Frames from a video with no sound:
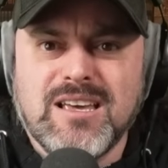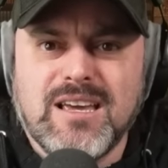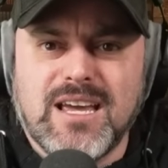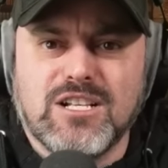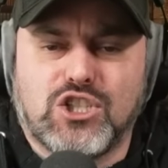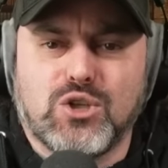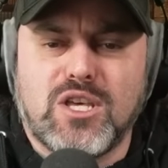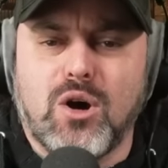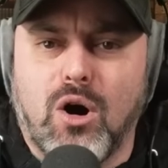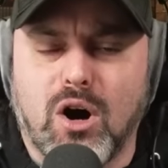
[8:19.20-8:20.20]
into
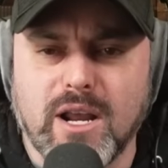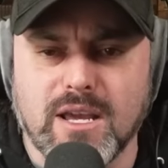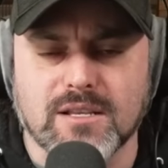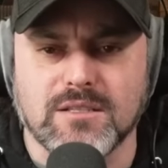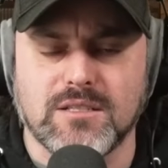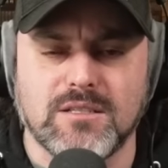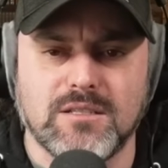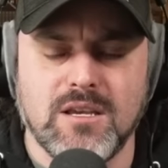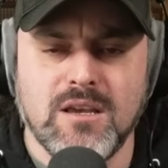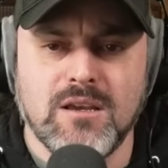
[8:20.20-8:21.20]
the
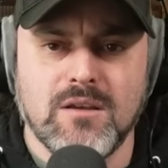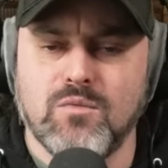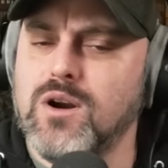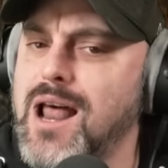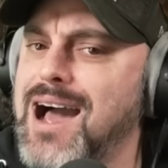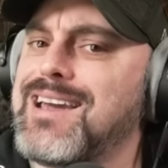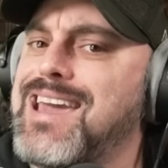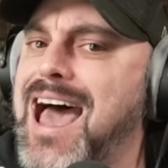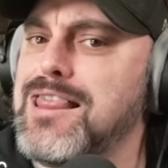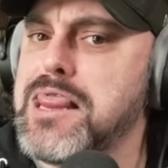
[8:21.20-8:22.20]
audience. We're not
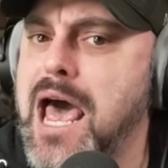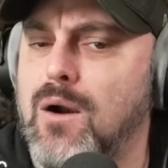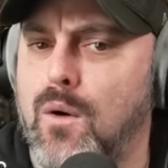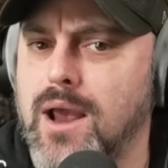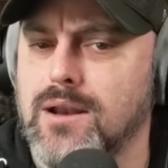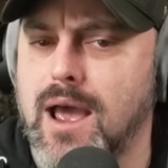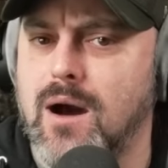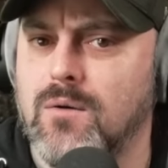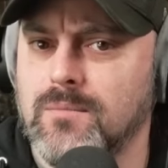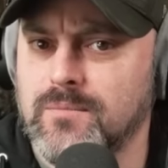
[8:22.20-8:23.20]
getting that right
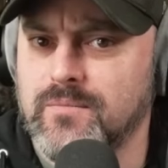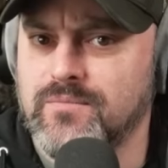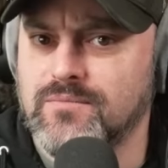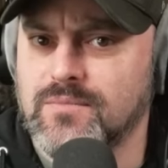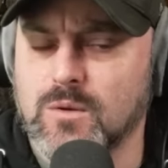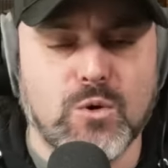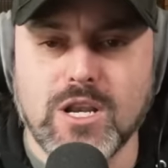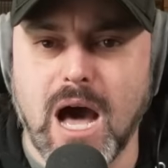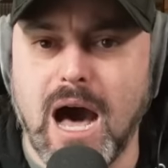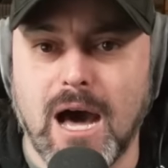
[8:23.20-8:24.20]
now. We're
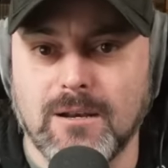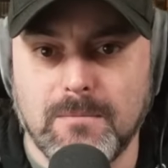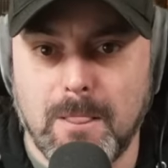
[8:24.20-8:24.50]
not.